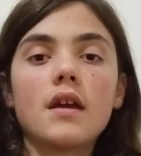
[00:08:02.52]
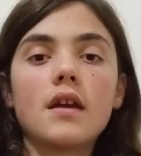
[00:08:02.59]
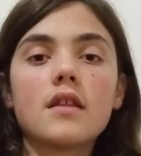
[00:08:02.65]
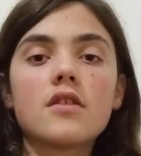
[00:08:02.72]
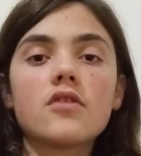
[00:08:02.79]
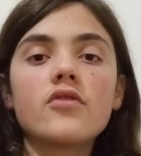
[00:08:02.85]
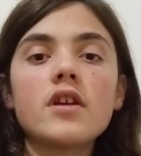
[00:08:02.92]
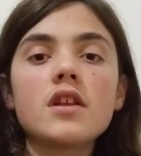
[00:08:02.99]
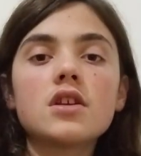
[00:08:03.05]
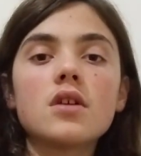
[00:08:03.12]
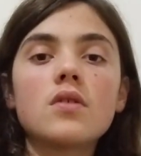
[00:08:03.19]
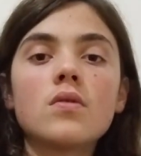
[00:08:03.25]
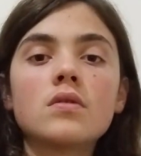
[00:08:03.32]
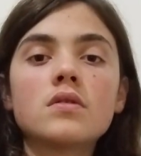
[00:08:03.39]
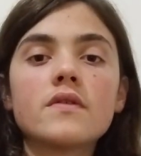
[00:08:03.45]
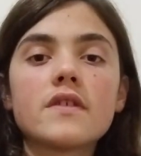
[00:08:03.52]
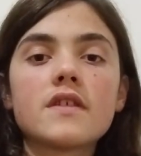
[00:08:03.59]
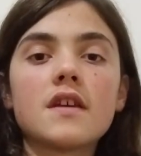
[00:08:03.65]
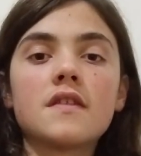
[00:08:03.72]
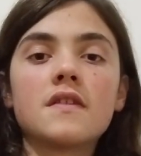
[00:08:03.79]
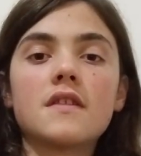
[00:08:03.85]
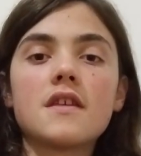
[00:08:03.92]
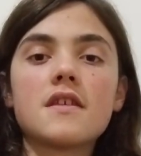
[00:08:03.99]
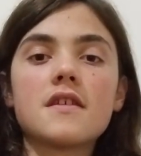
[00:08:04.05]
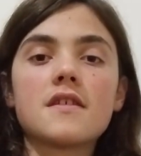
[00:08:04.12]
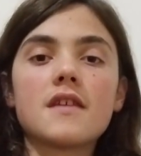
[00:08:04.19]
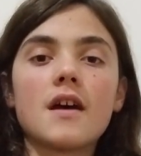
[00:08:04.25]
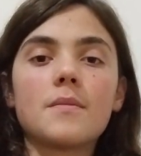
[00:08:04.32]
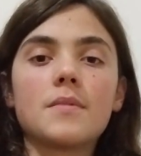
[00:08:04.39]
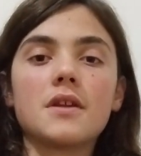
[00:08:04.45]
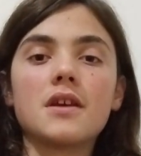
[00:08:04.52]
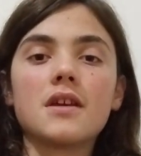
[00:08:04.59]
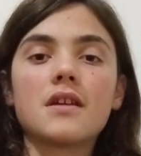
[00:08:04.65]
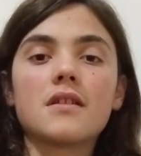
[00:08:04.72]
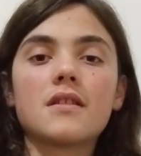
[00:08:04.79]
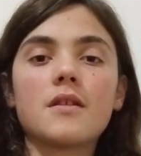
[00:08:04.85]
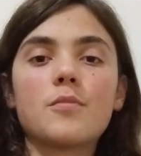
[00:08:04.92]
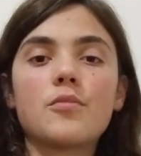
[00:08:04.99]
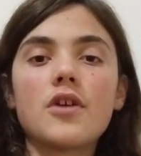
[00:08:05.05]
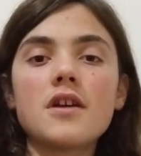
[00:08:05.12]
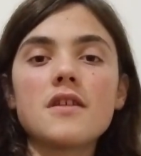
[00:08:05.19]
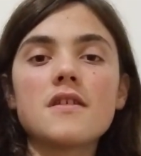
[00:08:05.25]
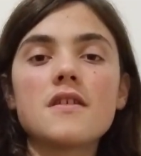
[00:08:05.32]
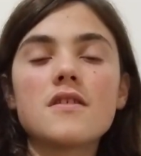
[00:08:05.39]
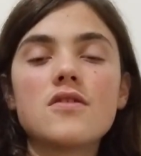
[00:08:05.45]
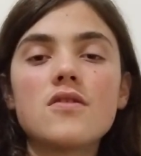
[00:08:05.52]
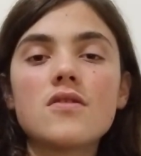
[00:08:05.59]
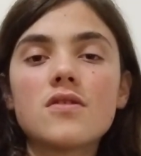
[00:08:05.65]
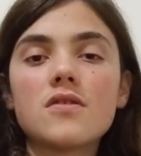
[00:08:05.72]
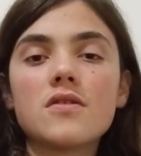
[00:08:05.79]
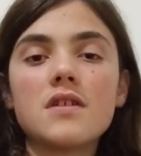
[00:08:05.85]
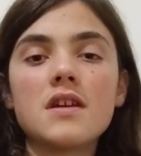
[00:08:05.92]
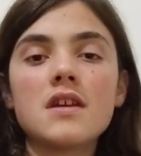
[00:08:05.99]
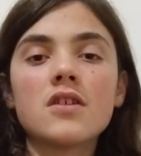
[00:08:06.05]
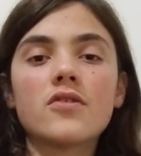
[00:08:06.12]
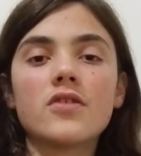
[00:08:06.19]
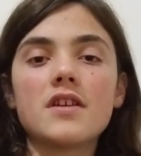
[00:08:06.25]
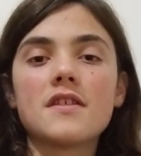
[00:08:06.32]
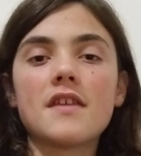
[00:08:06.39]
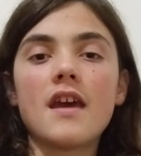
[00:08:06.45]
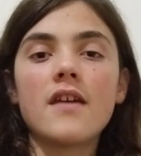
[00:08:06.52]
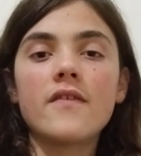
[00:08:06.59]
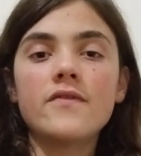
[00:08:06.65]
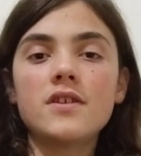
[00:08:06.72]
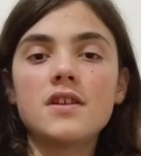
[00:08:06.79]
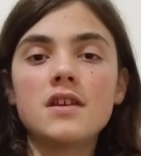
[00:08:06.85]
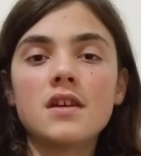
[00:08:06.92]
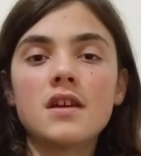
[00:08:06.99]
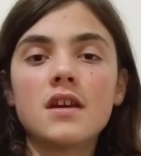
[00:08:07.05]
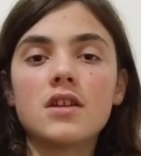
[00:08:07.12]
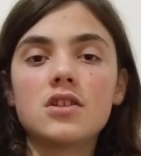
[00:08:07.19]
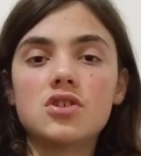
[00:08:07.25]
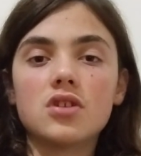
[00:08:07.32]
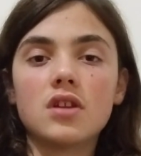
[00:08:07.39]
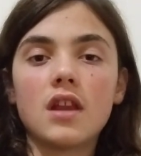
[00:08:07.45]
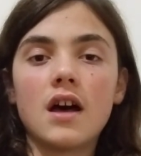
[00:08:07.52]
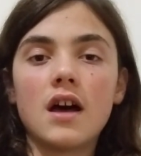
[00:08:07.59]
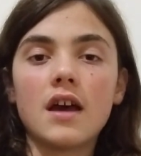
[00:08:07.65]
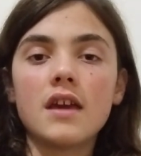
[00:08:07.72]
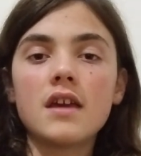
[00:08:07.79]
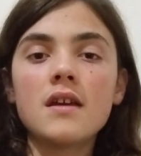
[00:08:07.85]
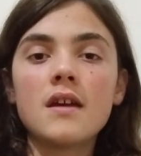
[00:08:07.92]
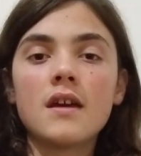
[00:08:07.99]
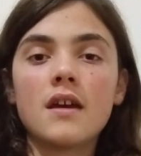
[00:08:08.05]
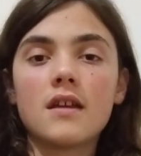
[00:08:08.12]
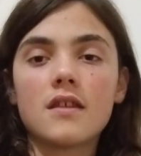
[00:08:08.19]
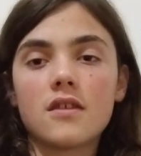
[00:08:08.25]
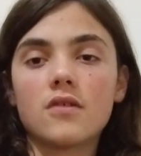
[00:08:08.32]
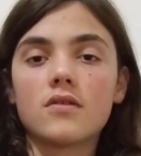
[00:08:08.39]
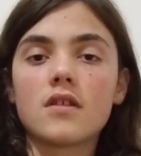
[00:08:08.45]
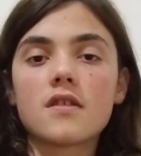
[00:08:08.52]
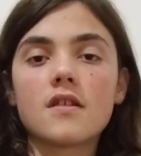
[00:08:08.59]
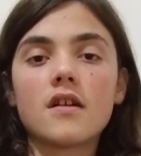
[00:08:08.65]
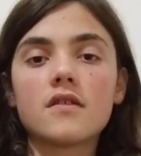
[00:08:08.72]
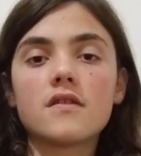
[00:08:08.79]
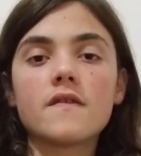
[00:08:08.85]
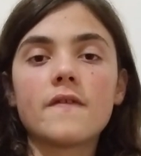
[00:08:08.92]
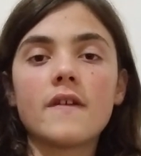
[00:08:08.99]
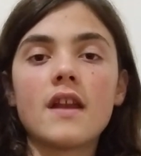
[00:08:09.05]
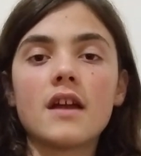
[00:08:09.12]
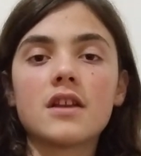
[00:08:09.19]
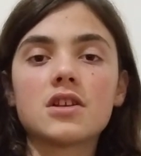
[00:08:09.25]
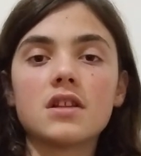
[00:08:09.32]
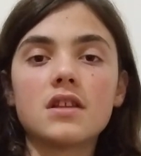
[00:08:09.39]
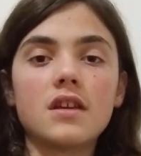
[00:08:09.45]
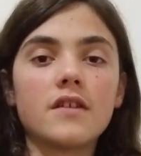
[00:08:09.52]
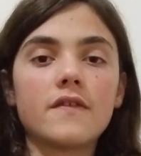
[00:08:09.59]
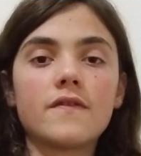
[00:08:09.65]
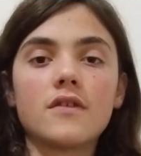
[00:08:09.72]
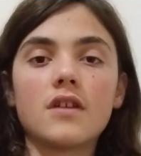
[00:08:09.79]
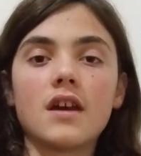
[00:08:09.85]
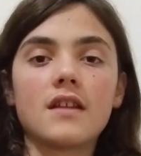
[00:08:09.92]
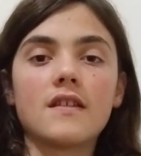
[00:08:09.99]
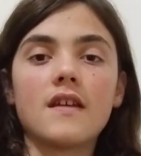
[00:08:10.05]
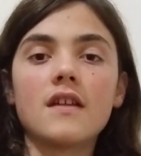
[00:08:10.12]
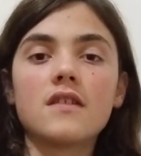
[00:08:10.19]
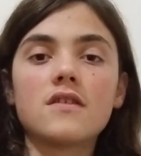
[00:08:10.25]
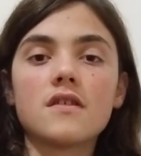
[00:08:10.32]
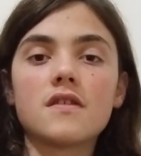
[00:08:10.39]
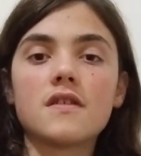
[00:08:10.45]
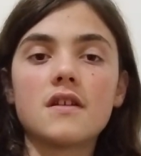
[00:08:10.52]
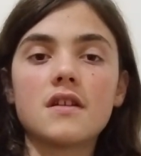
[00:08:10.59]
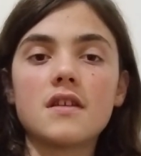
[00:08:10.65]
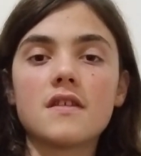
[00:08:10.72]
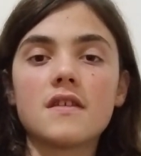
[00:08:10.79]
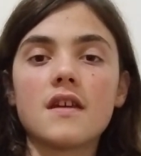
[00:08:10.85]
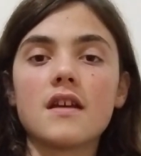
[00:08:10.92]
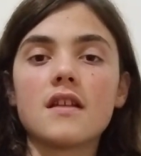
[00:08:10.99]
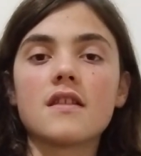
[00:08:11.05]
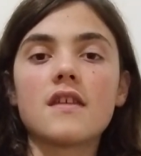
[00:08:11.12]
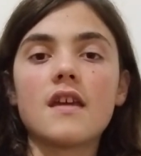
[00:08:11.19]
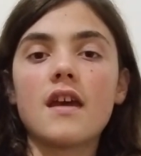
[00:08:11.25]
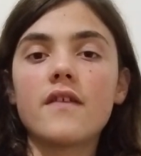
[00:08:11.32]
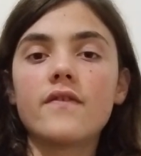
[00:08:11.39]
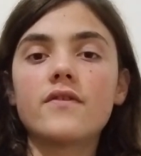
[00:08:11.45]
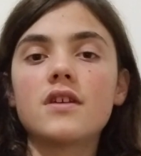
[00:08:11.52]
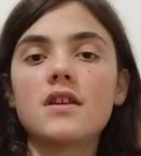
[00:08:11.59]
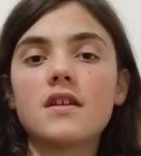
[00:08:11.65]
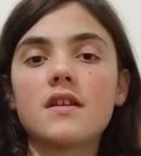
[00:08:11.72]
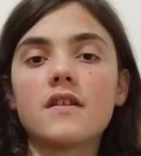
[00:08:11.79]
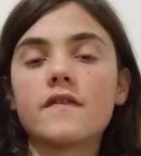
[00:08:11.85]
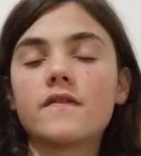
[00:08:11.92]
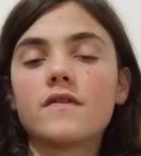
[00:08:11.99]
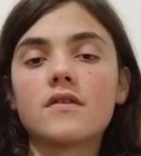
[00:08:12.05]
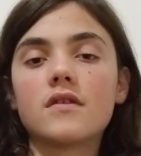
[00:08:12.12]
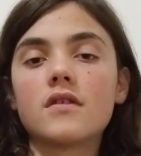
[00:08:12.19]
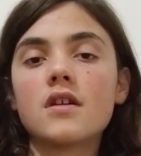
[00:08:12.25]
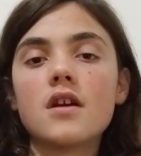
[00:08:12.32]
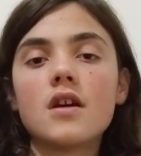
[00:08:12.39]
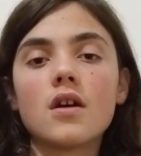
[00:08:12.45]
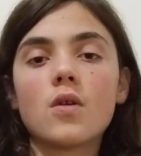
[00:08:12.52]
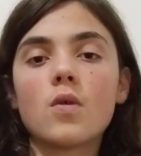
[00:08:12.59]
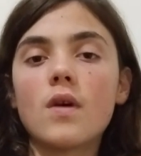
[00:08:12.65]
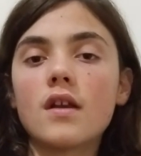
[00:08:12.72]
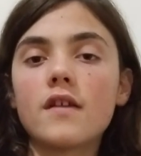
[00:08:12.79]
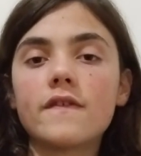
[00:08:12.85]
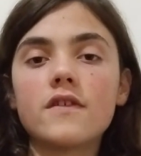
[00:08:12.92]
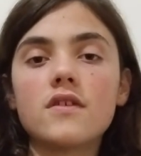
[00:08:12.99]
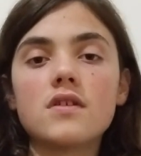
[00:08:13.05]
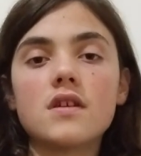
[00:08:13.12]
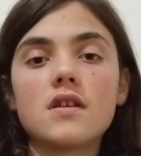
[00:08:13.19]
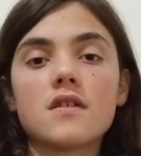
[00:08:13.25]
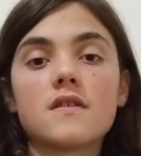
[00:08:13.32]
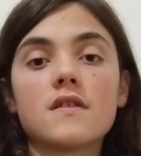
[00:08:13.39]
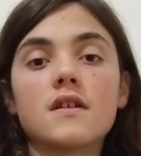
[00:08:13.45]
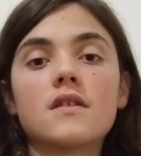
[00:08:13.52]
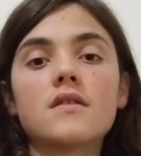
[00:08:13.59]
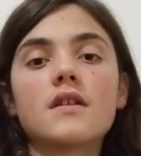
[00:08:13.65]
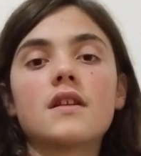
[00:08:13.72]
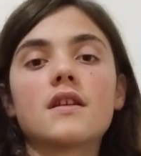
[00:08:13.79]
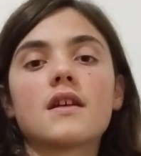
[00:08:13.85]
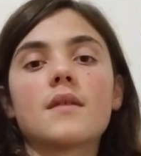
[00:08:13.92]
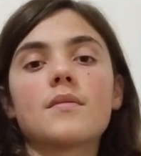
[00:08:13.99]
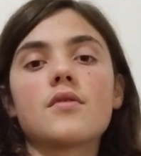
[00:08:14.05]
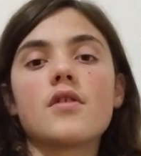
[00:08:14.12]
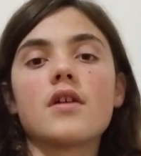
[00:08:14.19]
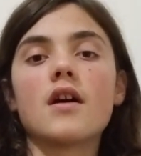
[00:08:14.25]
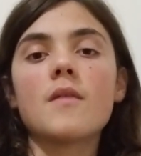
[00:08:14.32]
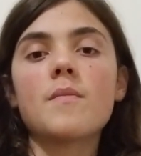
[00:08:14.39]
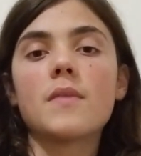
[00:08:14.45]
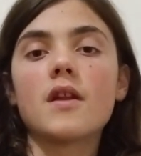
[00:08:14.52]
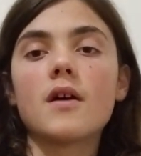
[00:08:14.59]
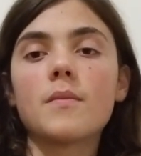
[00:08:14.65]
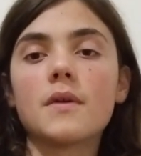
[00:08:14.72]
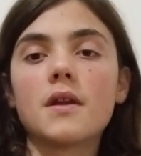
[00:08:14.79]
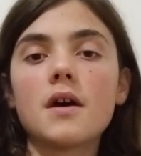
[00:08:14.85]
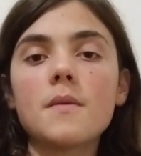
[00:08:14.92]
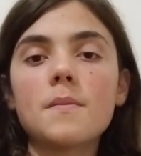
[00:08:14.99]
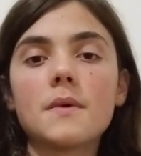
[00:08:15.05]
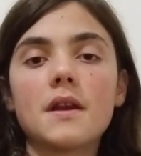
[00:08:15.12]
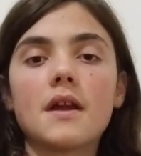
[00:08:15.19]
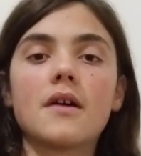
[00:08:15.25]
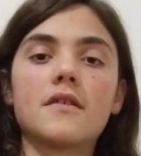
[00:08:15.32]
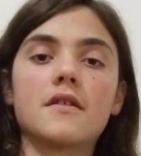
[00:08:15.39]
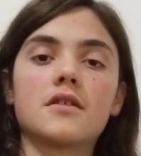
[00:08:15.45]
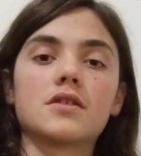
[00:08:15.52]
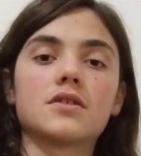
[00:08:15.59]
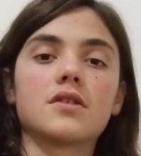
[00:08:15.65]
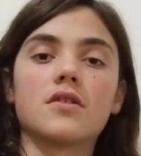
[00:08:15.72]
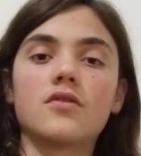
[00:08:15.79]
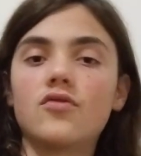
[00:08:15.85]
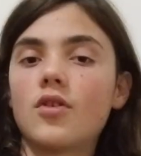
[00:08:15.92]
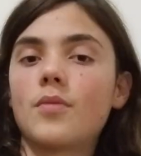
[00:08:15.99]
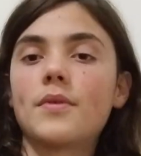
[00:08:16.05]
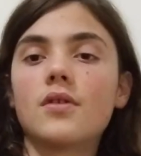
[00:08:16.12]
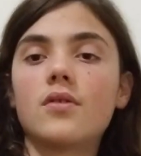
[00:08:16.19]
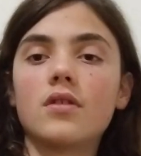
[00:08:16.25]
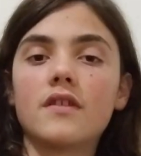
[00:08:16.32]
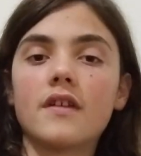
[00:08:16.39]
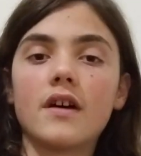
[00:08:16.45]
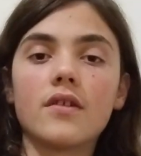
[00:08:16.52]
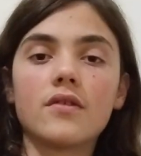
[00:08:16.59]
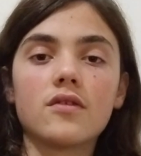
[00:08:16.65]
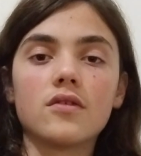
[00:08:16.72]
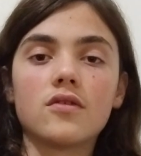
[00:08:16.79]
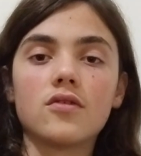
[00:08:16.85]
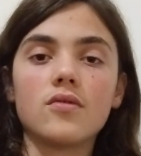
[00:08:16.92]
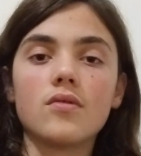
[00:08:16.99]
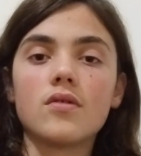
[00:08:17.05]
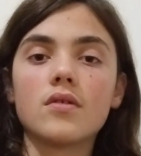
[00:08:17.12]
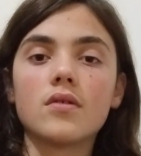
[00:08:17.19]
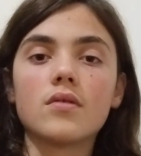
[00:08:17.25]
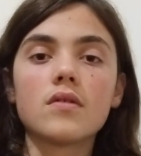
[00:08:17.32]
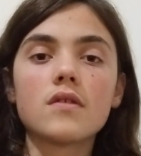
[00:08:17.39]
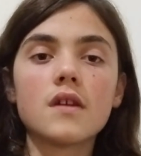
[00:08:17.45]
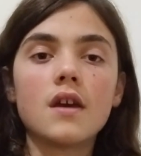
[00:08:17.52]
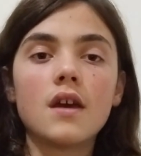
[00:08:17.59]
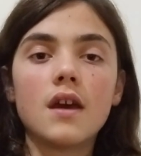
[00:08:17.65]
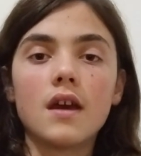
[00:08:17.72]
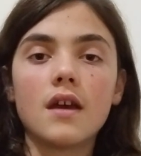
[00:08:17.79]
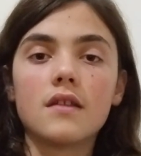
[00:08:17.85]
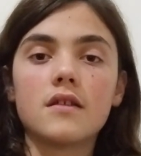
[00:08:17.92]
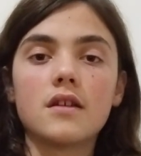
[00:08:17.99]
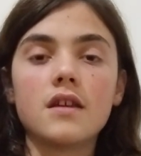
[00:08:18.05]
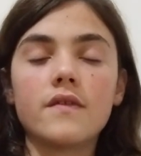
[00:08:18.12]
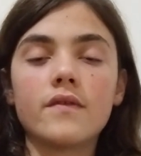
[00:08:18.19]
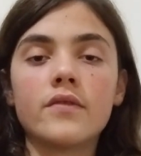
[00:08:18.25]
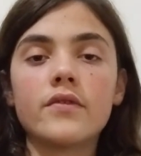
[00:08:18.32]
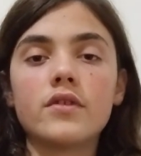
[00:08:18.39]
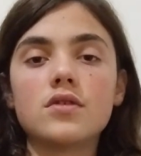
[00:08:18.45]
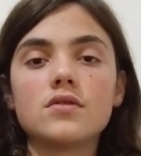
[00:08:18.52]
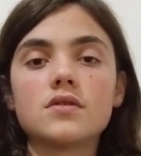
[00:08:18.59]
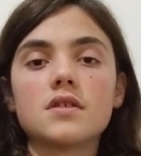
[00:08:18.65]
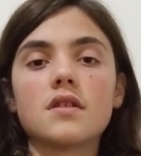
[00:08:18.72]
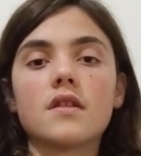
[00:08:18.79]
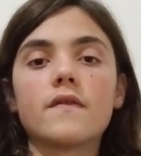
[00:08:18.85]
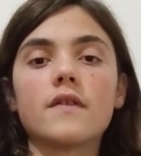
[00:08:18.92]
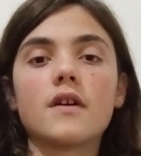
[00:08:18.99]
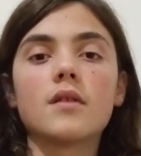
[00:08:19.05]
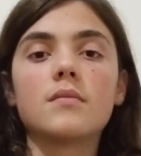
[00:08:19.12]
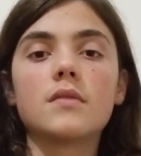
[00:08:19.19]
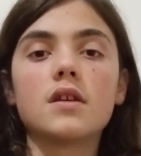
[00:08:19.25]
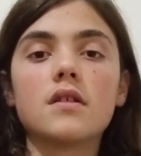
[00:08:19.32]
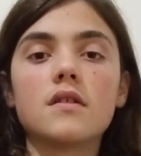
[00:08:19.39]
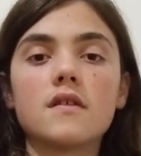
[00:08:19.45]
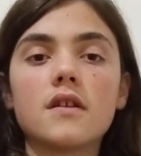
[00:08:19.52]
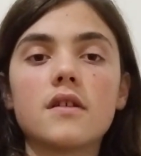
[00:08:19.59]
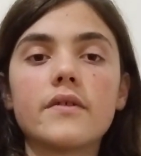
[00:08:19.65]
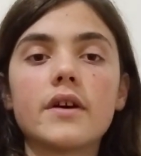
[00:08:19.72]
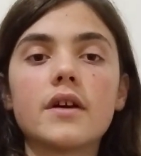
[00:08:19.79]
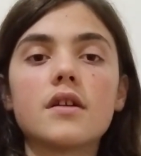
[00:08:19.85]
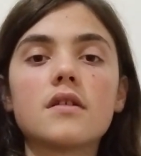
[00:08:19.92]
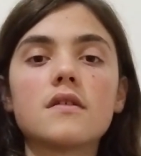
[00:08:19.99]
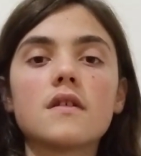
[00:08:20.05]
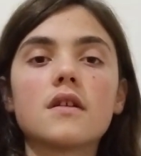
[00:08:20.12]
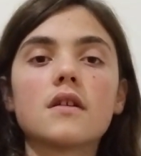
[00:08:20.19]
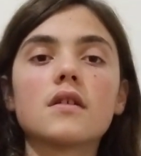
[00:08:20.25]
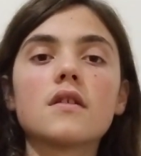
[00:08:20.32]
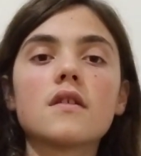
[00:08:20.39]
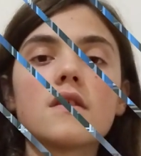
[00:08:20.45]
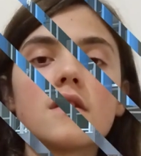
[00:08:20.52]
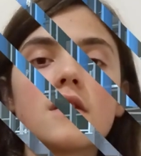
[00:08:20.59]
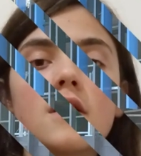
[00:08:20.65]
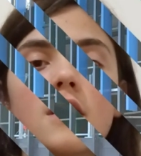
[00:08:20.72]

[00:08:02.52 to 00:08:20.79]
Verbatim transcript: It's strange how all of a sudden this is happening. The prices used to increase every July, so the start of the financial year, for like ten to thirty cents every year for quite a few years now, and it kept going up and up and up, and now they're just going to drop it all down to two zones, and they're even reducing the family and day rider tickets.